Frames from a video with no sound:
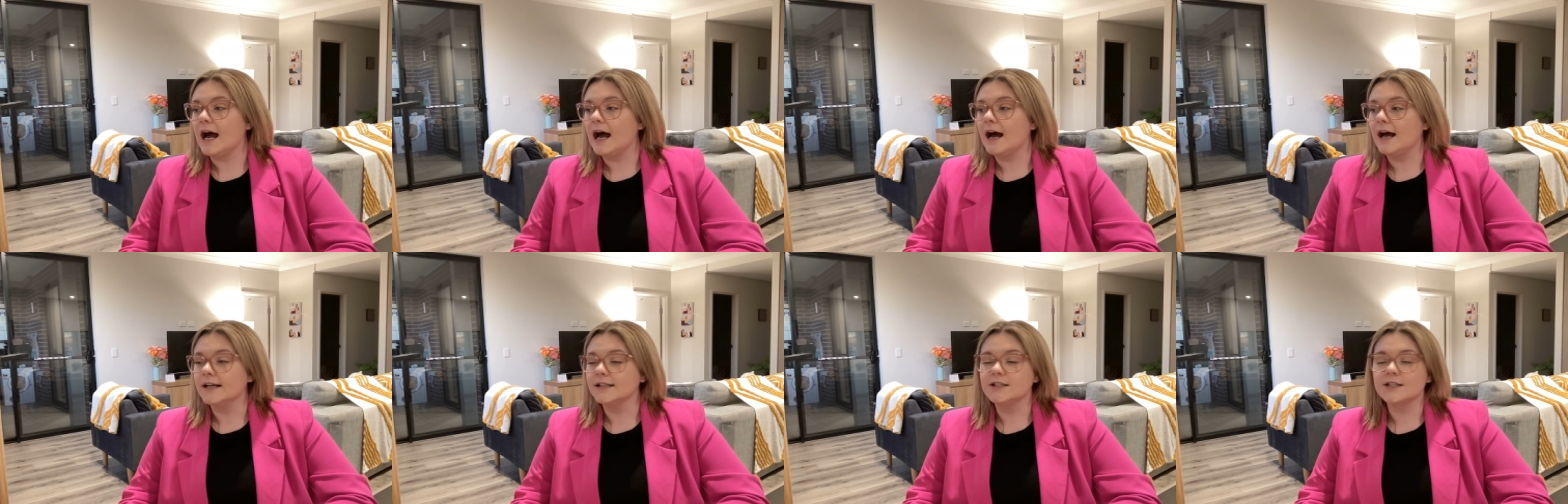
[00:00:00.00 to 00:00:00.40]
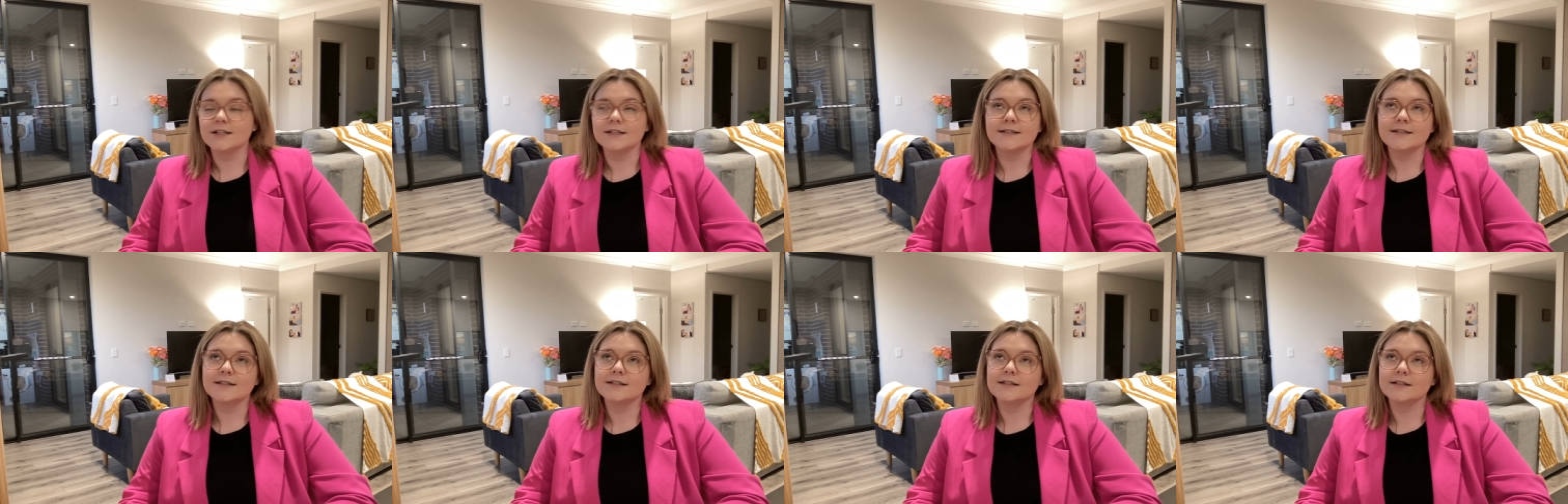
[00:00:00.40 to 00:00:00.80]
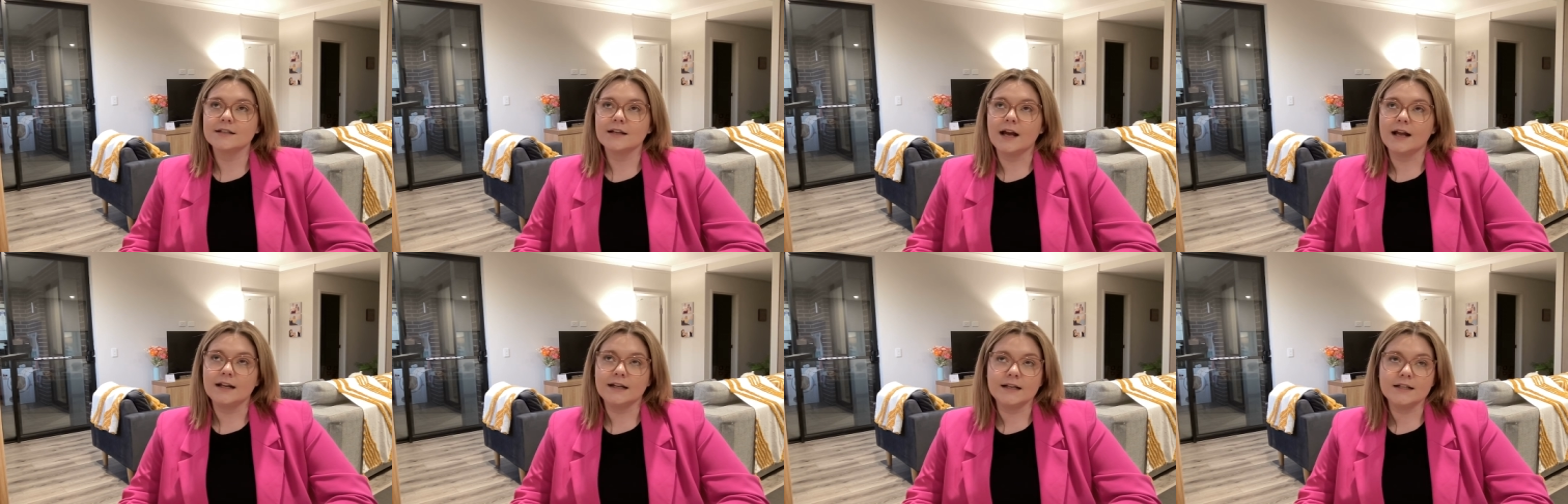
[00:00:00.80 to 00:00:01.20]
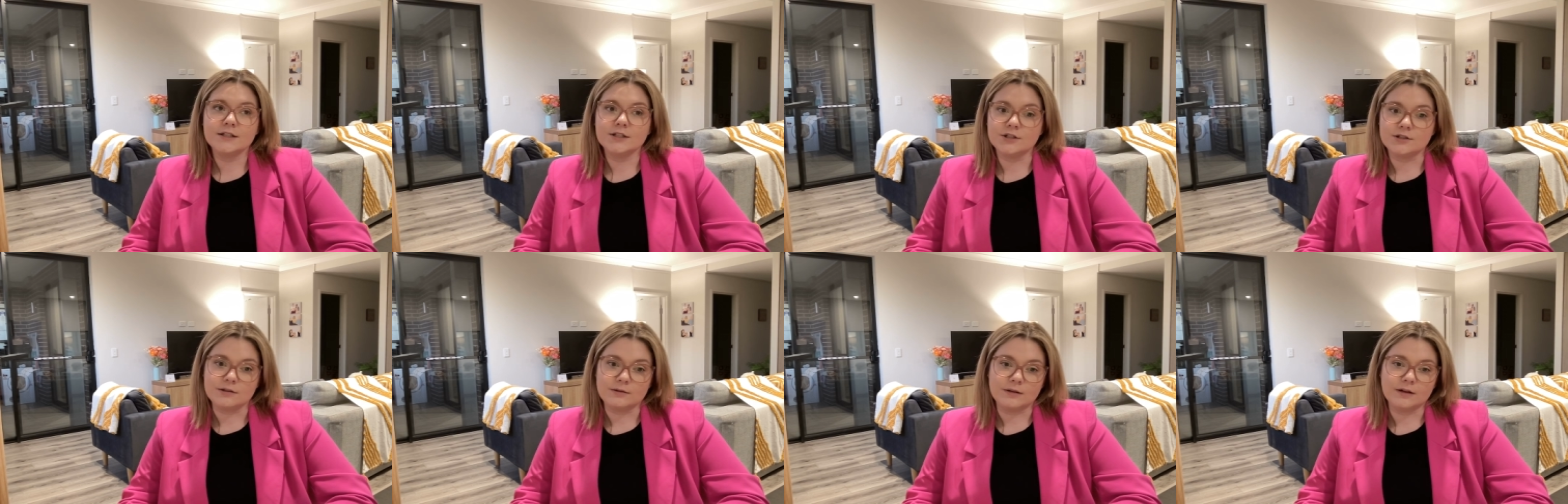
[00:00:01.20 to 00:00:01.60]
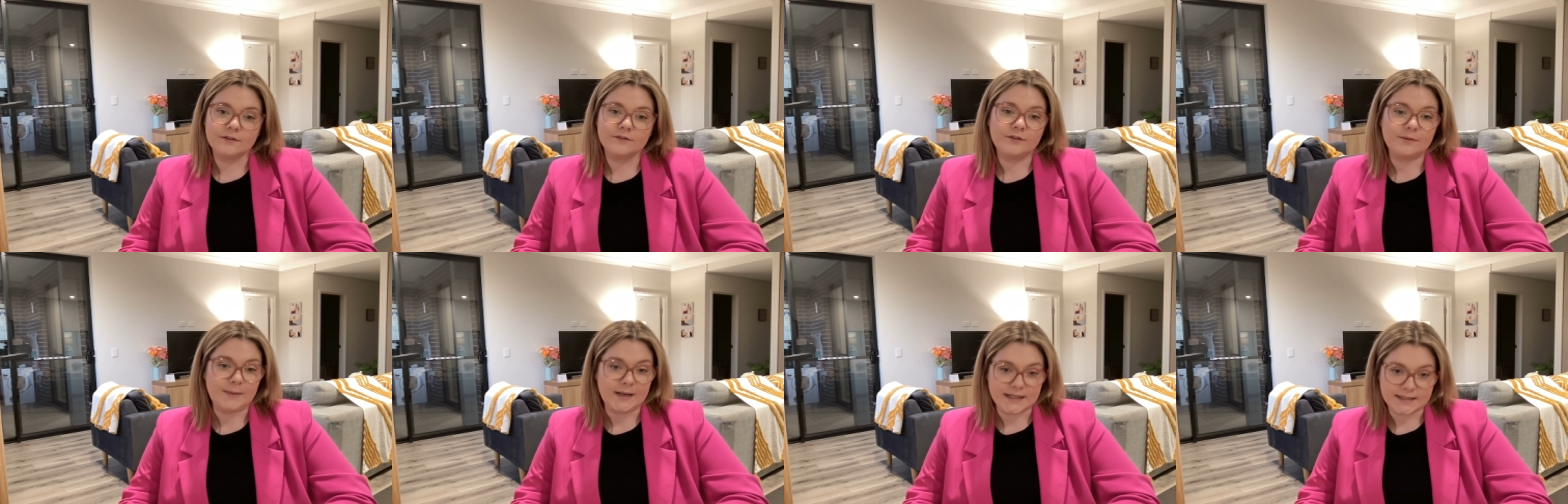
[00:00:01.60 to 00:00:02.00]
I just, I need to do it
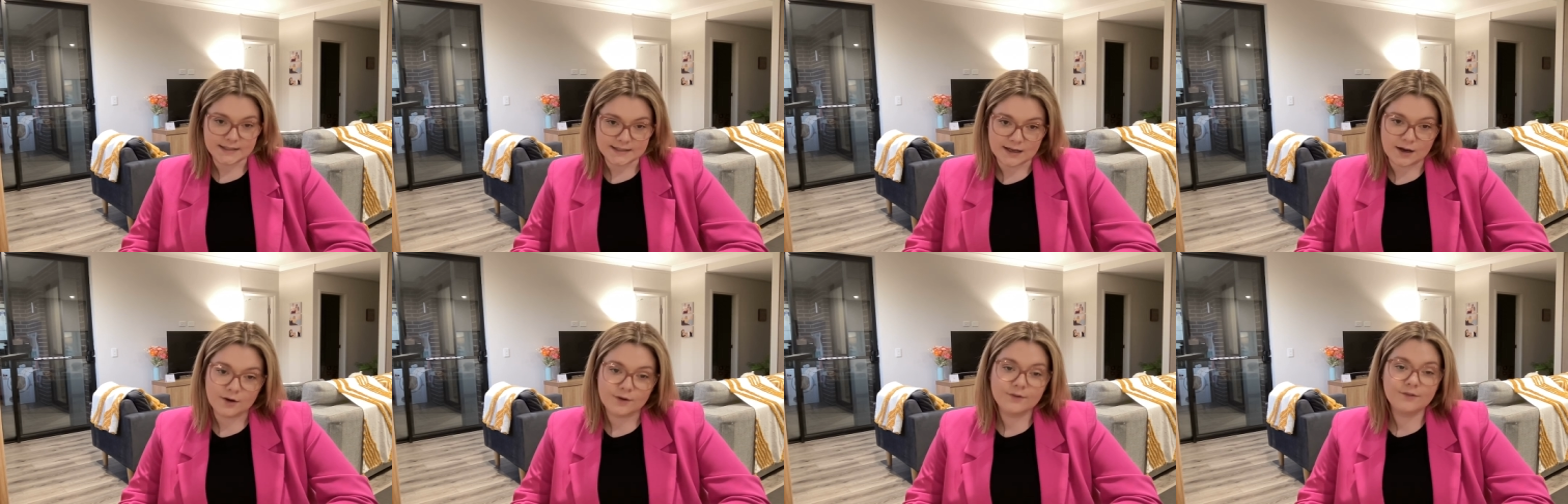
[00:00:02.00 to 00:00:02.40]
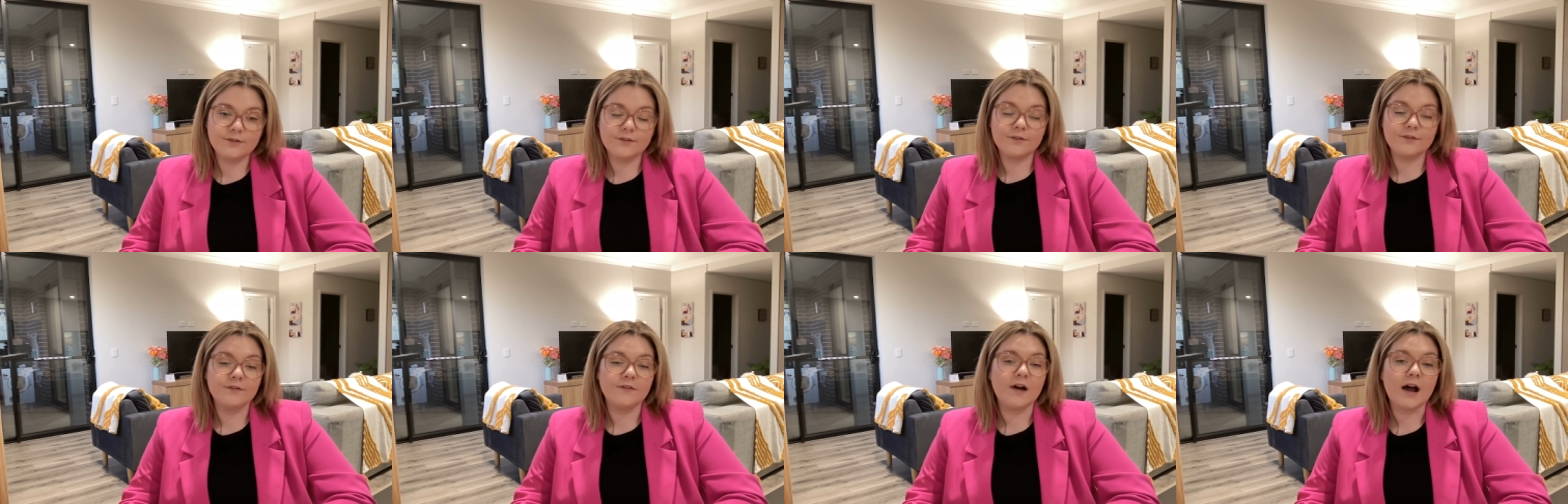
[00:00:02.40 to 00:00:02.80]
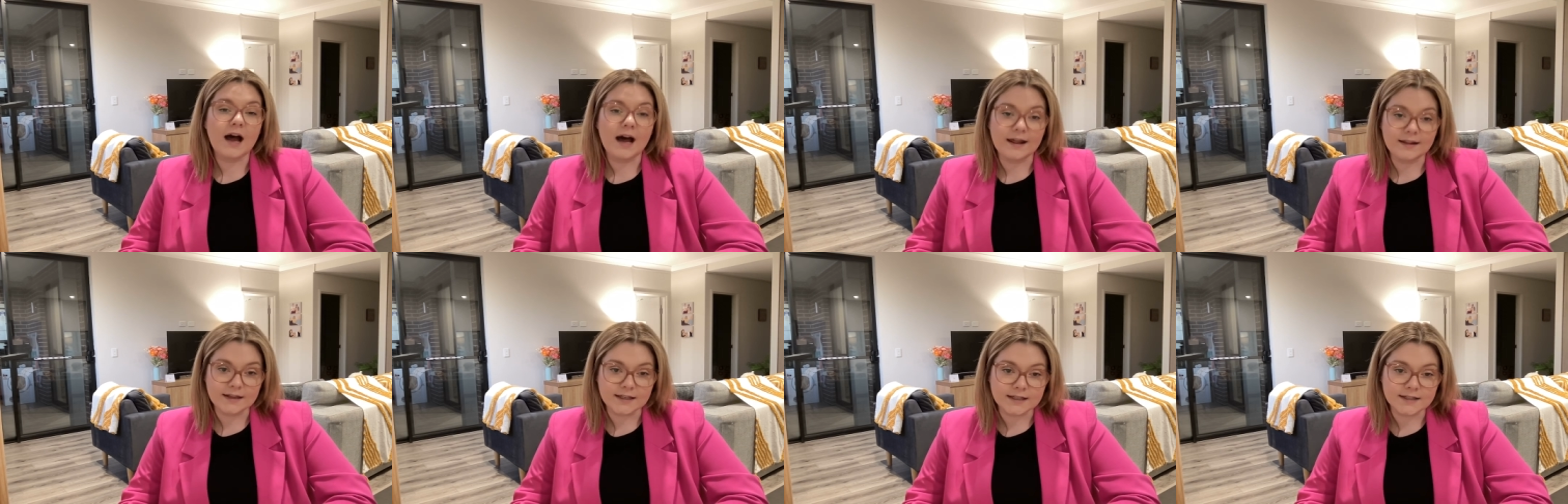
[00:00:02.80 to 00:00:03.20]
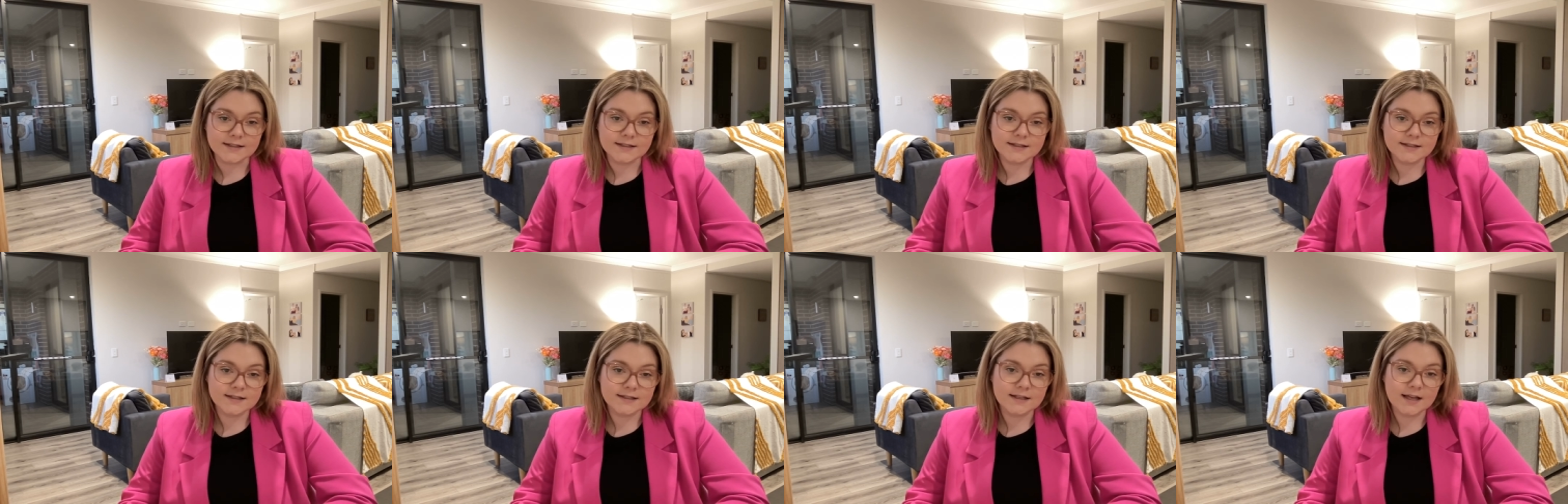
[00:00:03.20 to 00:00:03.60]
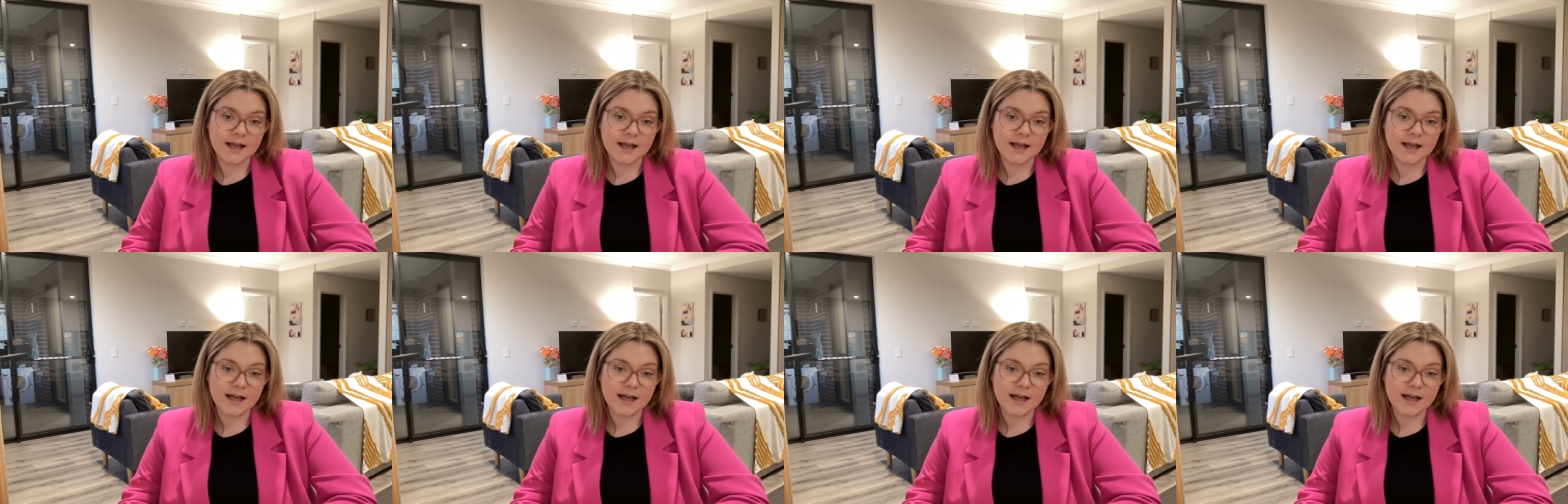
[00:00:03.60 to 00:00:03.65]
for myself, for others,